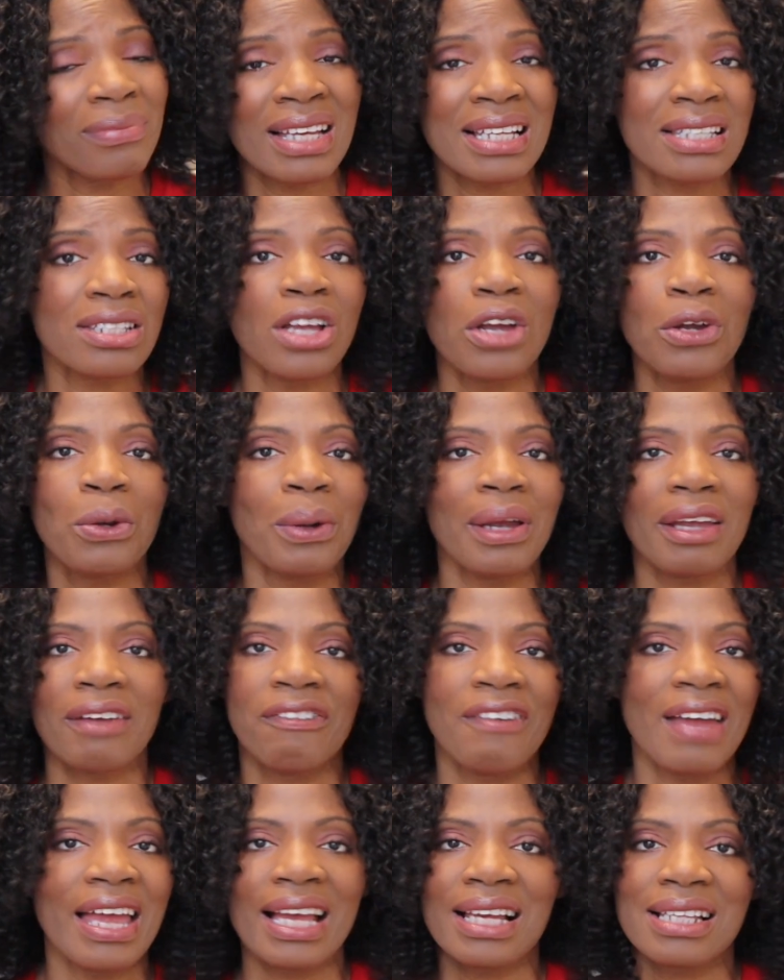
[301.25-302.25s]
There's no quick
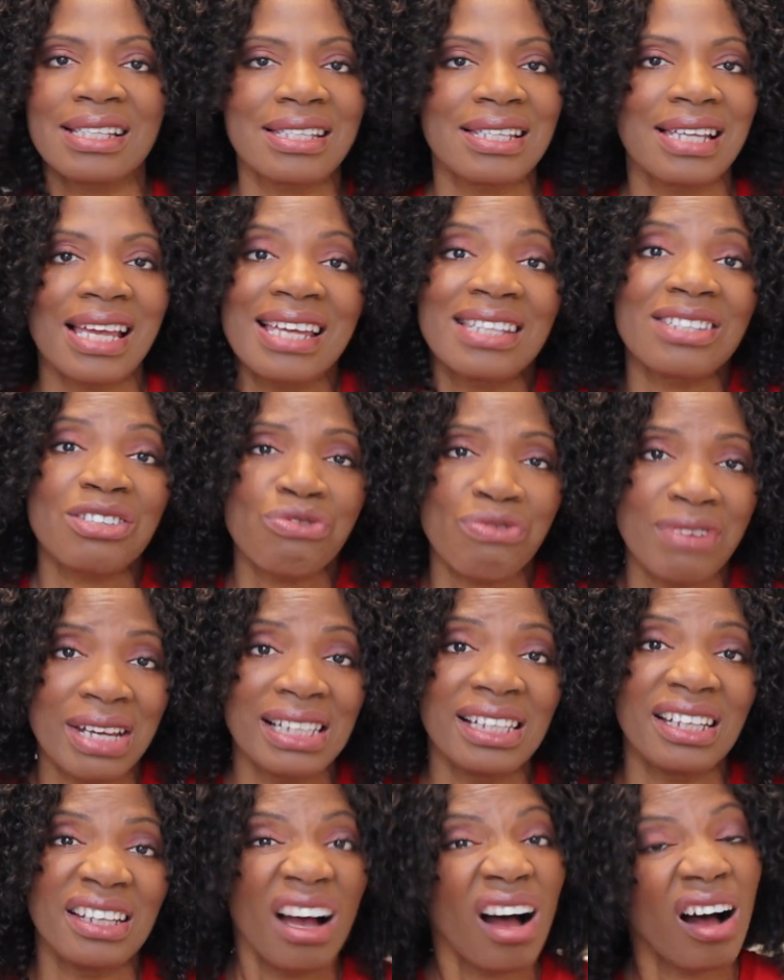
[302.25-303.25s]
fix. It's
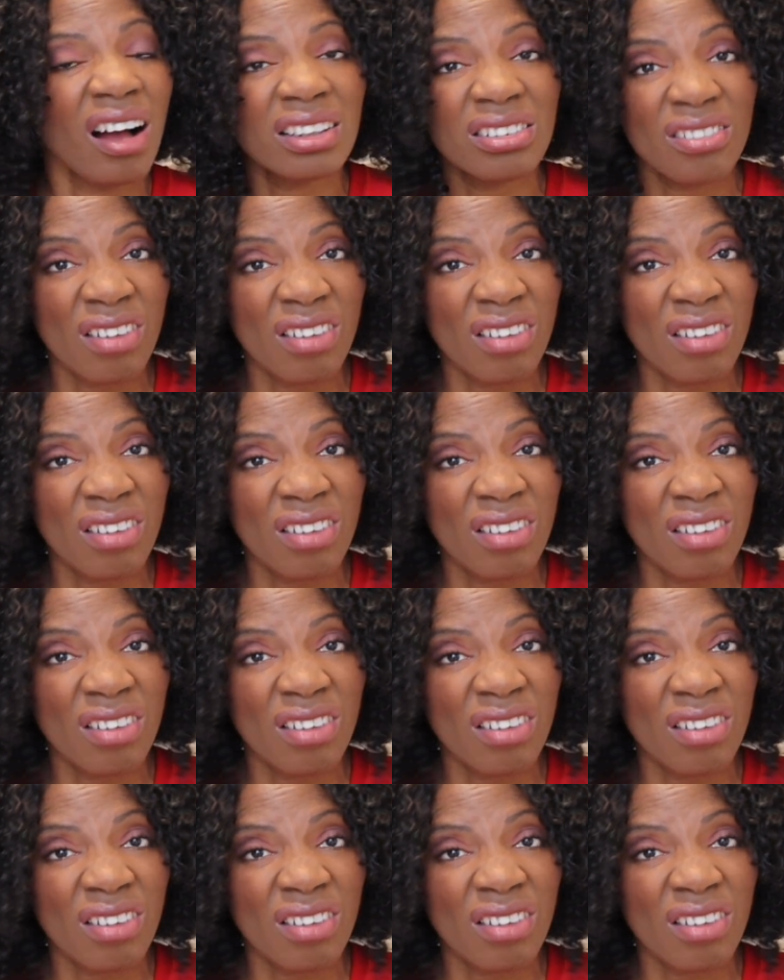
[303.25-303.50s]
really hard